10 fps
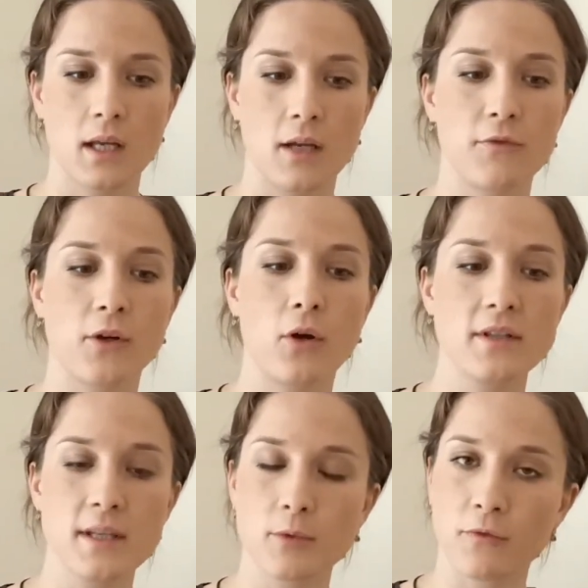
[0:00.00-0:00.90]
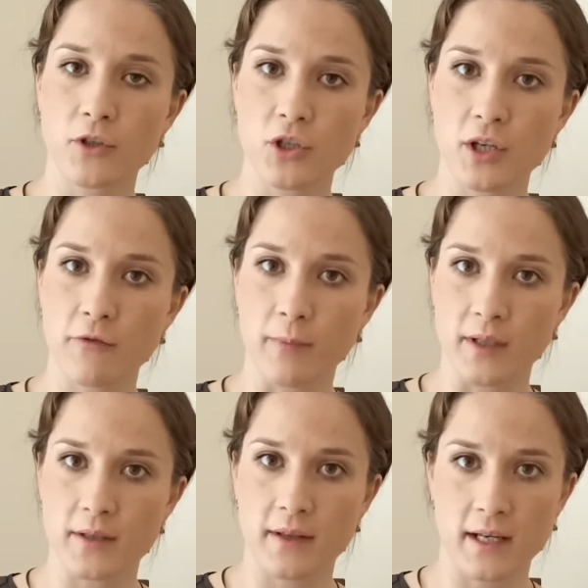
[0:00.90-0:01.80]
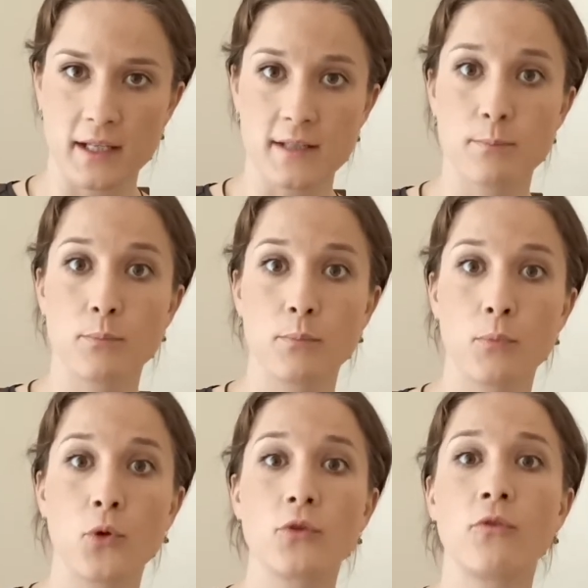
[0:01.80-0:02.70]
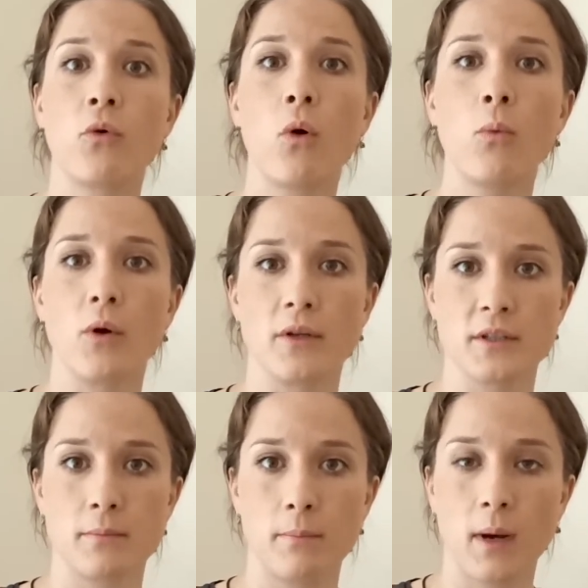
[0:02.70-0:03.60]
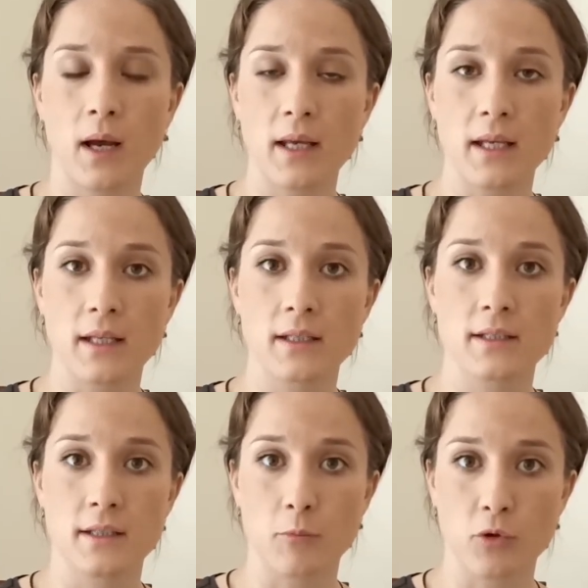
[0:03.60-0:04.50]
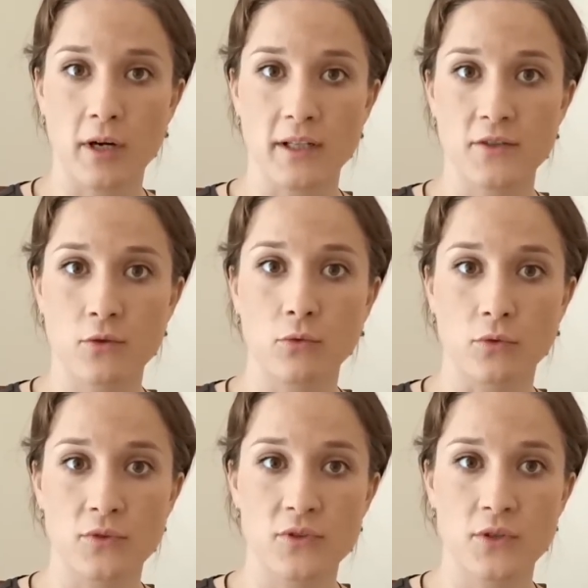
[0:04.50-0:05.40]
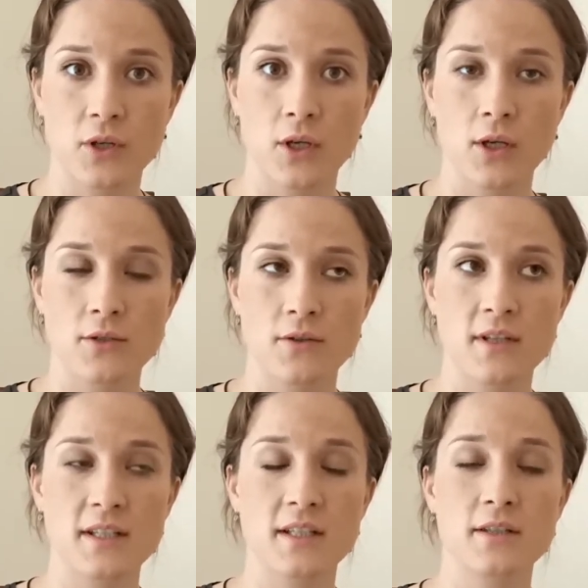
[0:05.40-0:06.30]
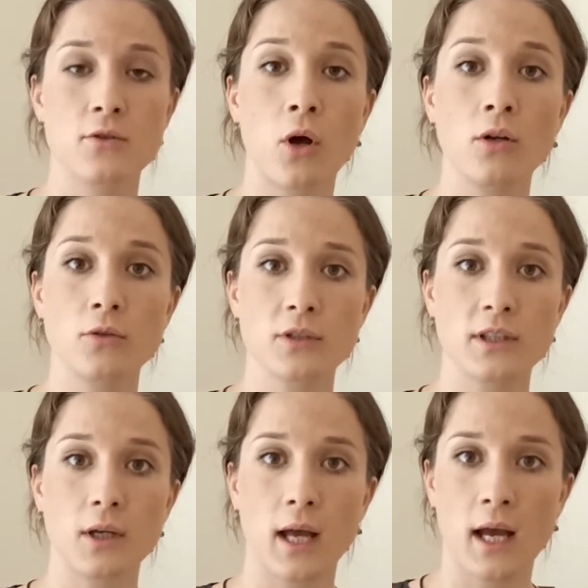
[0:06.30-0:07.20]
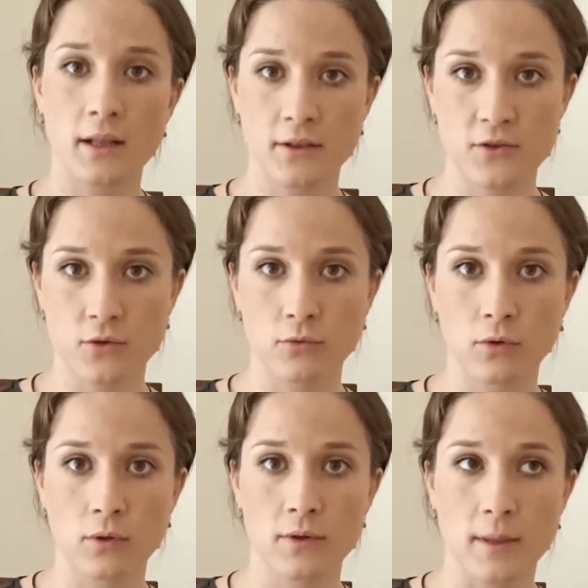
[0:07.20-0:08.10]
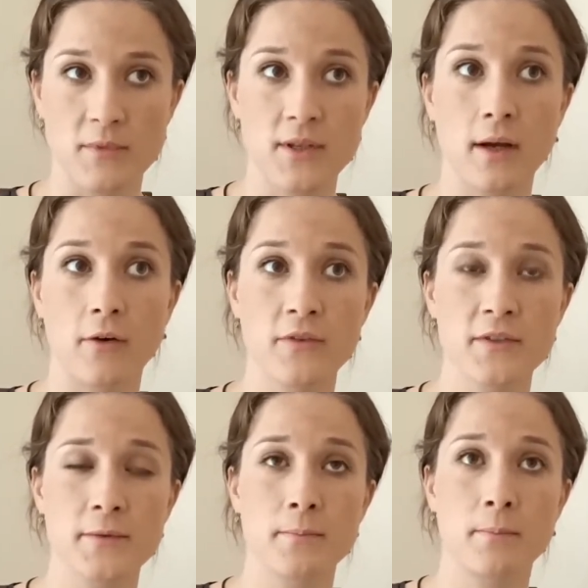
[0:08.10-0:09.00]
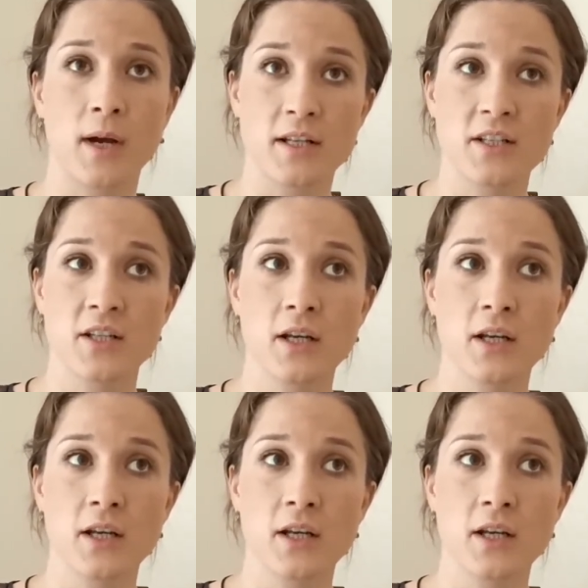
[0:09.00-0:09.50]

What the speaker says: If the concept of achievement that is put forward by democratic schools, so this is not at the school themselves, but